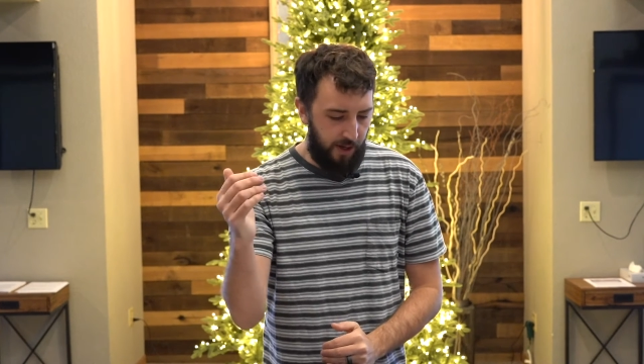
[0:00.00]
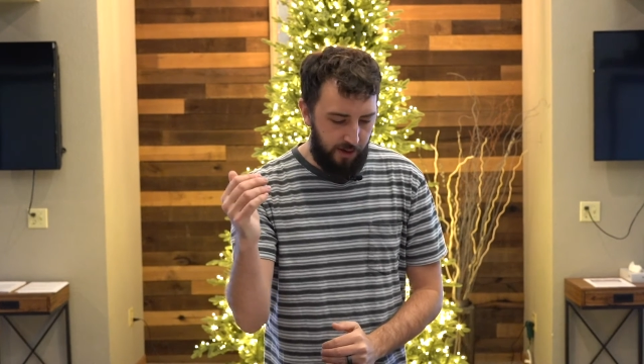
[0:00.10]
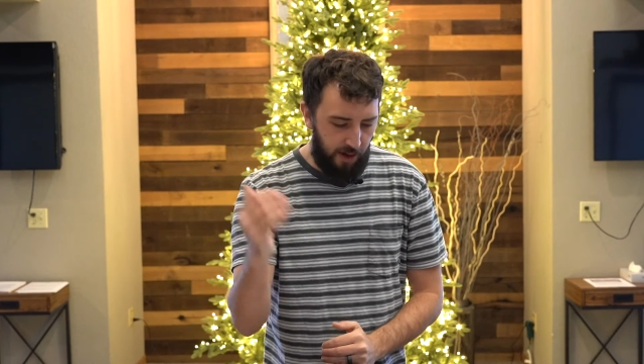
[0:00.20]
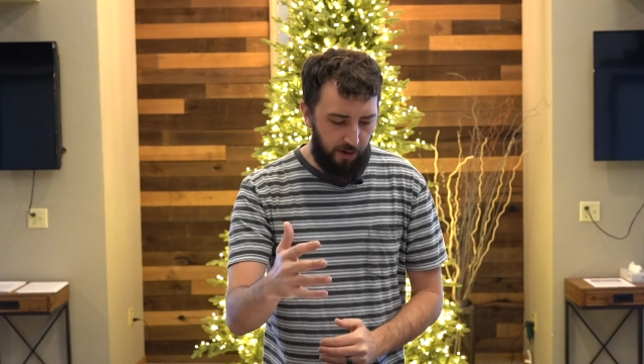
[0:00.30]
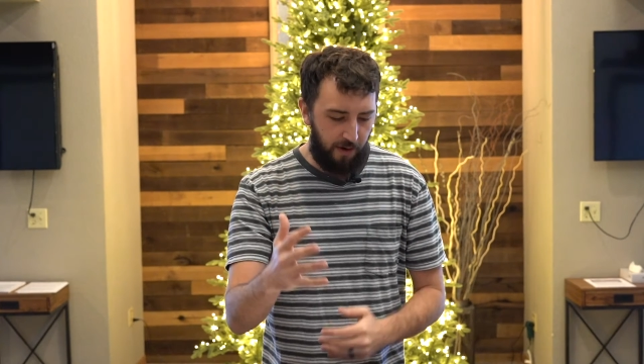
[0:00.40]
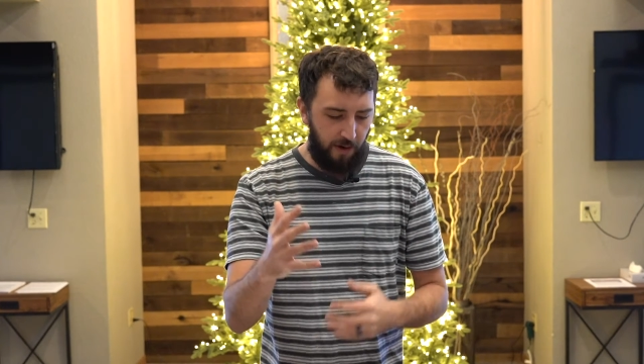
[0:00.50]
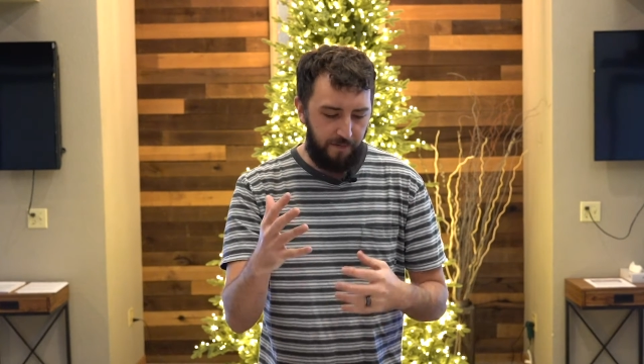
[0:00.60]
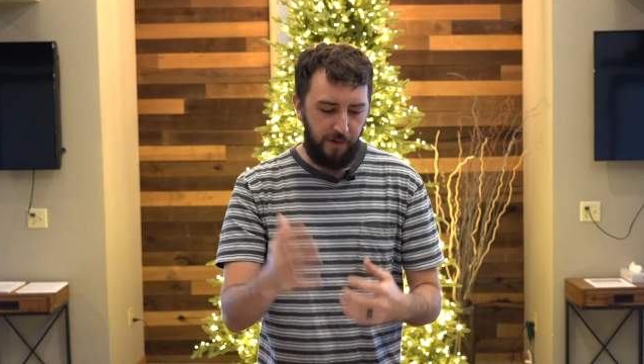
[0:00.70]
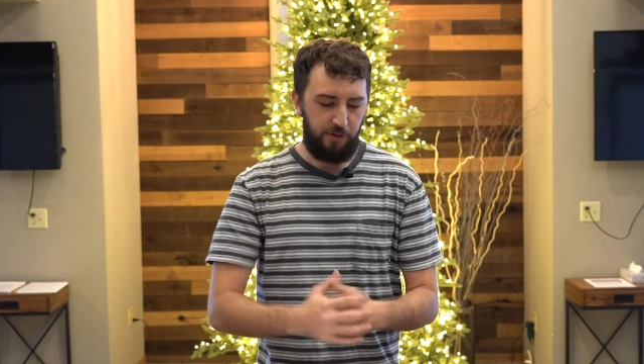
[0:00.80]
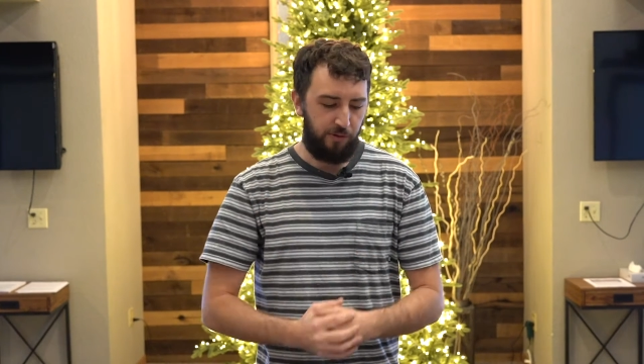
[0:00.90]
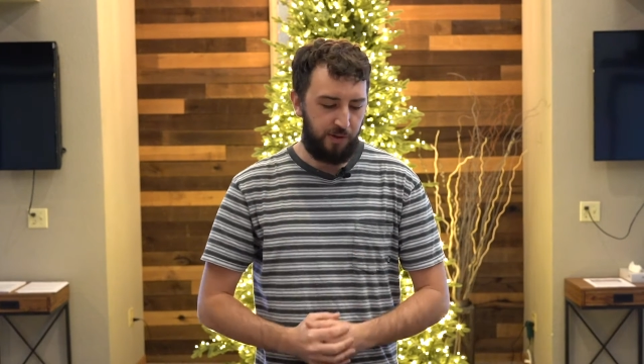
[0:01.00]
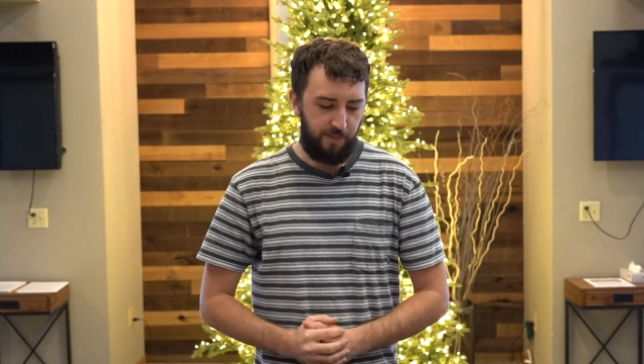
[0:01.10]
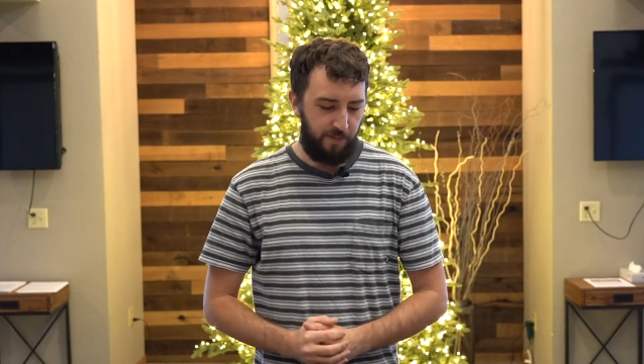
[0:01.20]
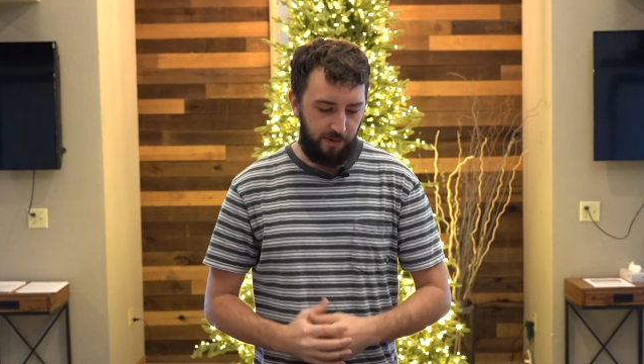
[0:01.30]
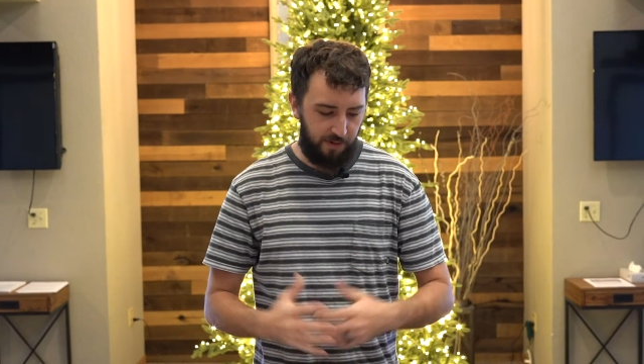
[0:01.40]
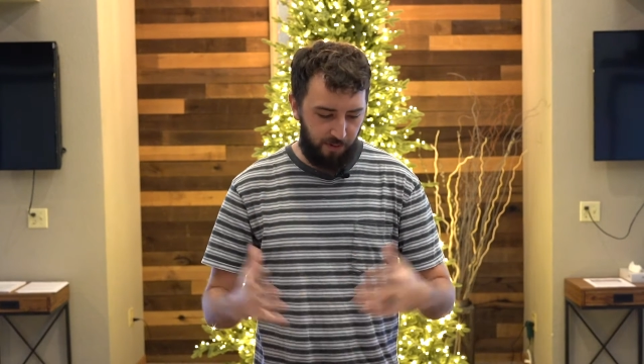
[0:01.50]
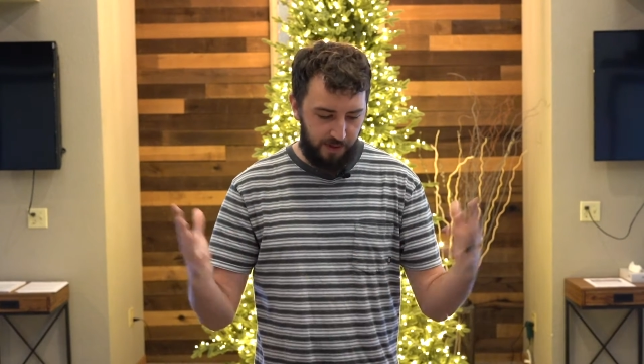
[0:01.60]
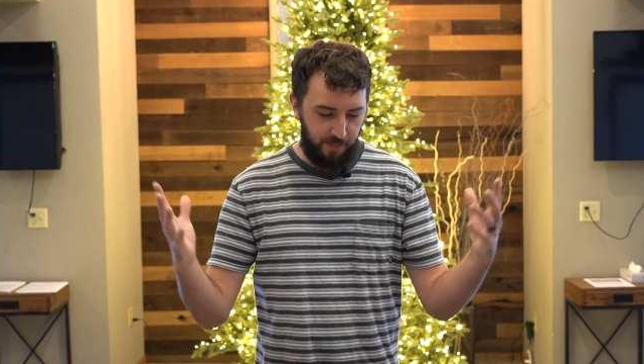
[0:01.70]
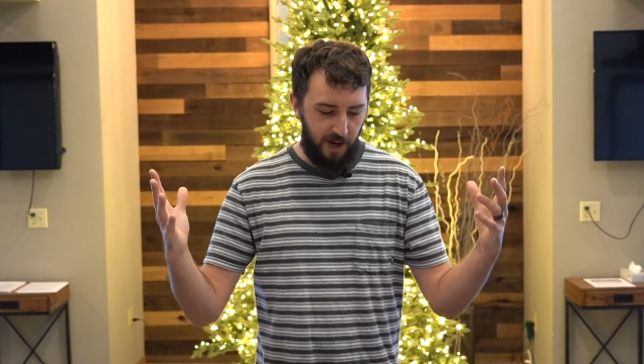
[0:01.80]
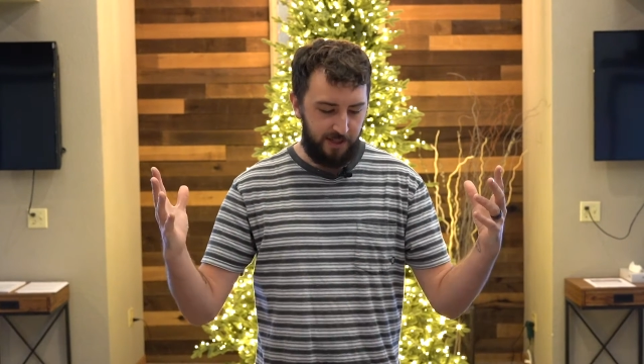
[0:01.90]
No, her first
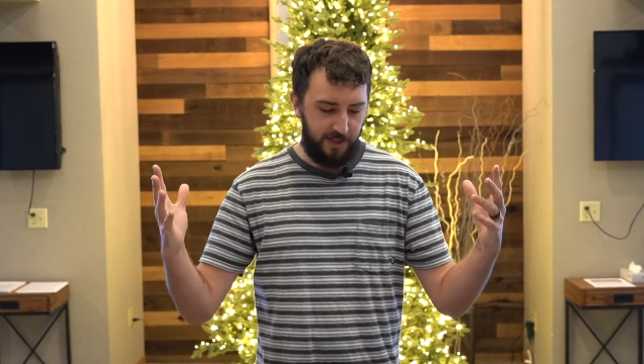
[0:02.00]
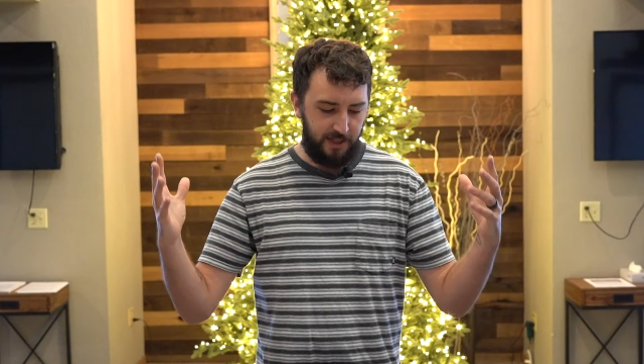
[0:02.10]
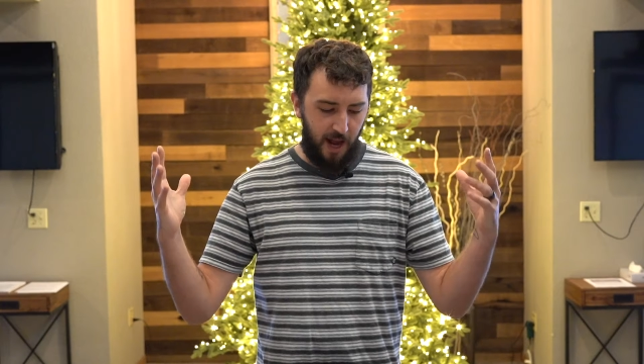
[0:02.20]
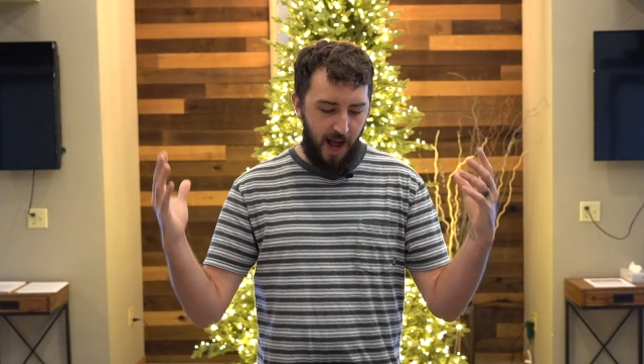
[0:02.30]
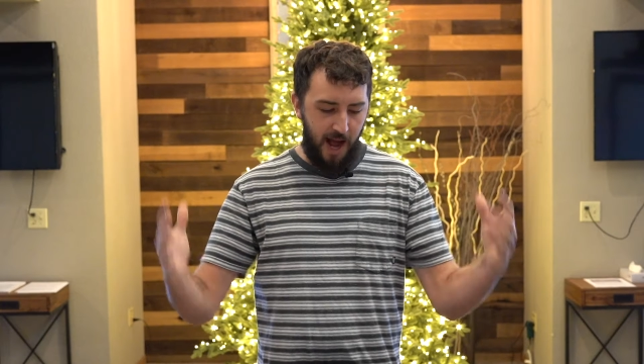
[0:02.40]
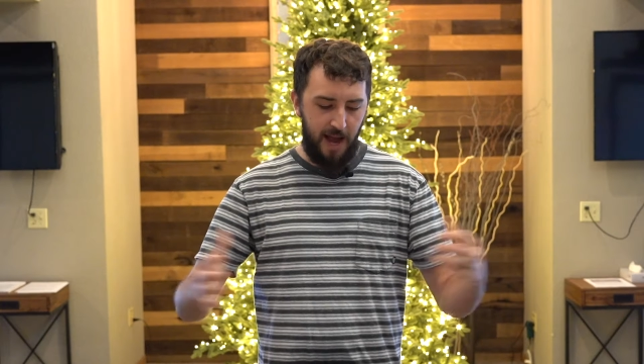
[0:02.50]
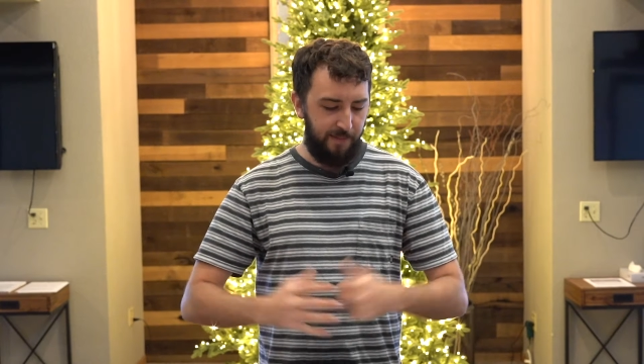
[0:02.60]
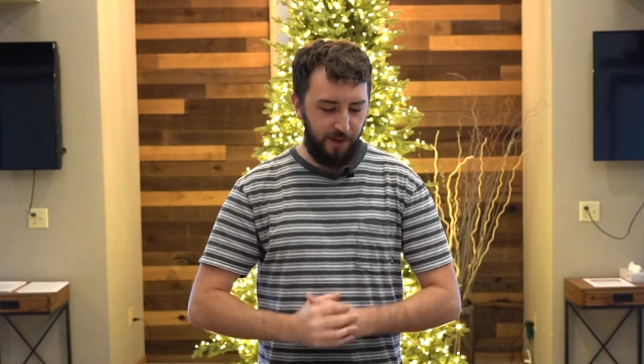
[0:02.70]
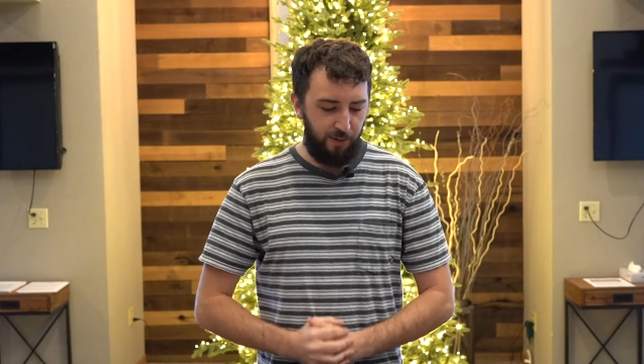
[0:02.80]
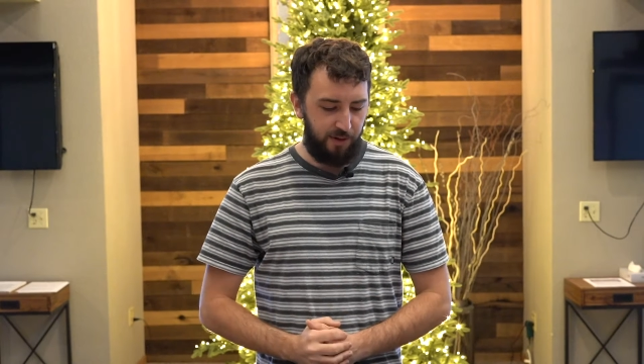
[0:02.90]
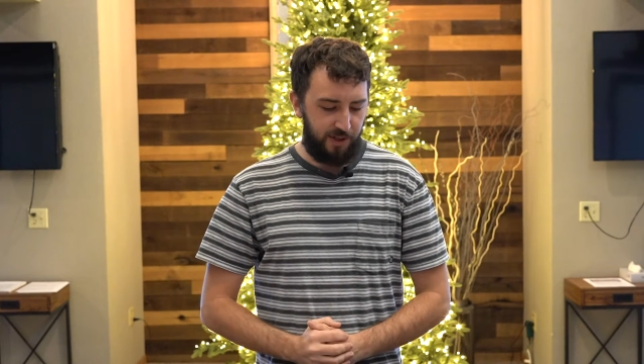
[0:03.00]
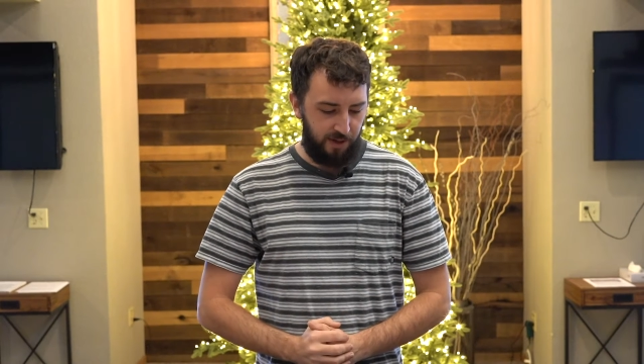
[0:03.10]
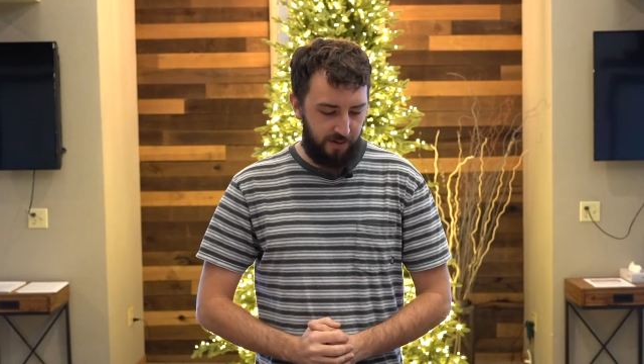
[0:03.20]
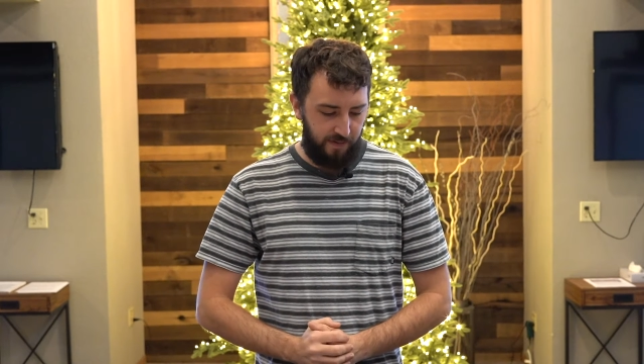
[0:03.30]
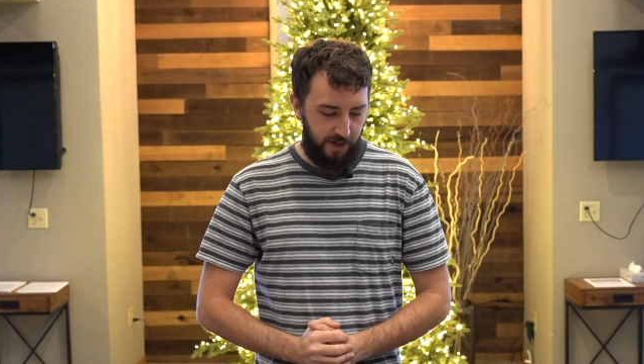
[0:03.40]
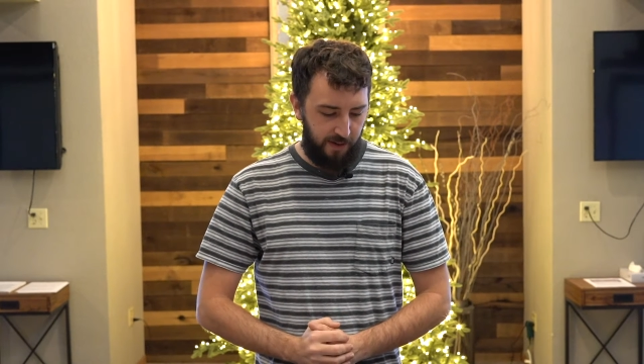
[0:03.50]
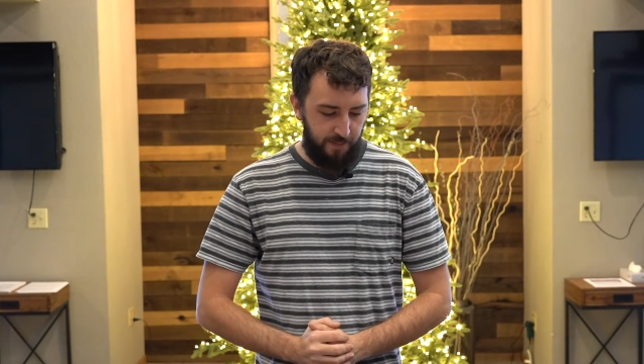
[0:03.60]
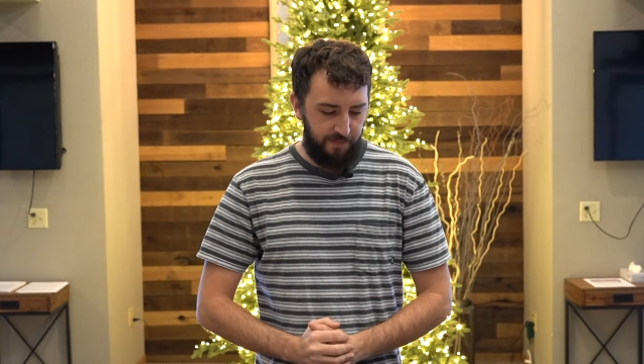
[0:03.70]
response is, I am the Lord's servant.